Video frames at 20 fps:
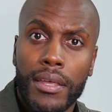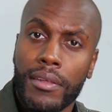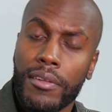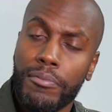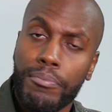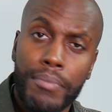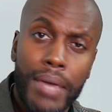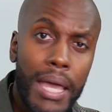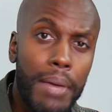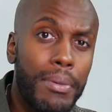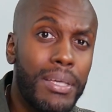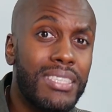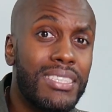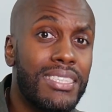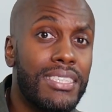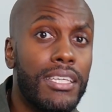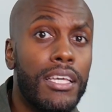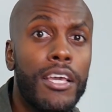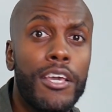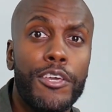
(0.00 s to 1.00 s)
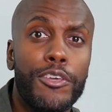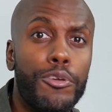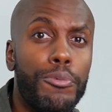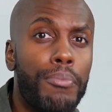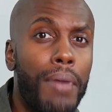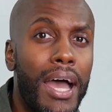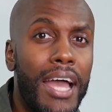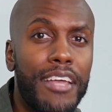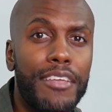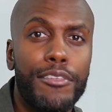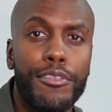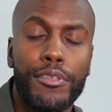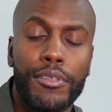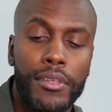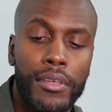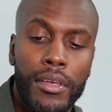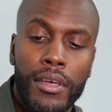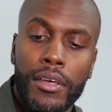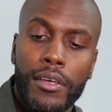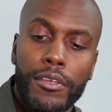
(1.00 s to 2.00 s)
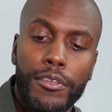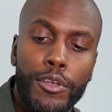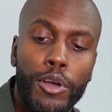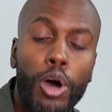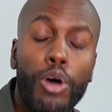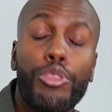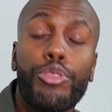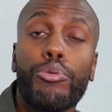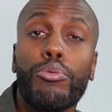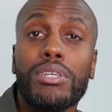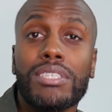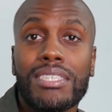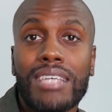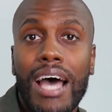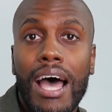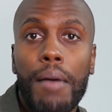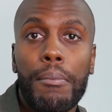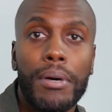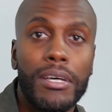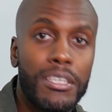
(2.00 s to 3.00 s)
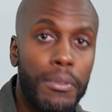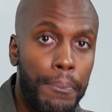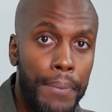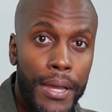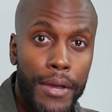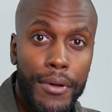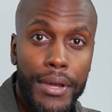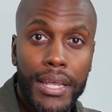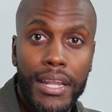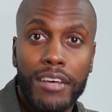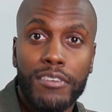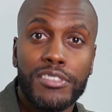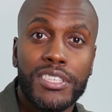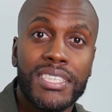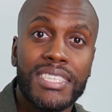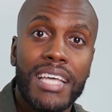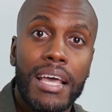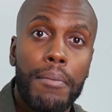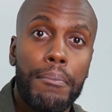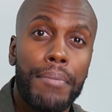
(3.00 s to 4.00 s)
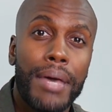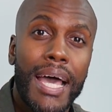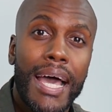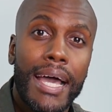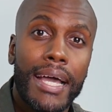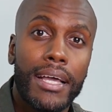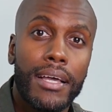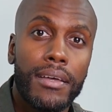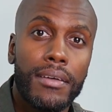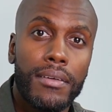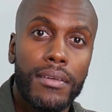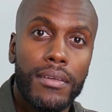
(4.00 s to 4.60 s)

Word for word: Maybe you might go through a time, a period of setback,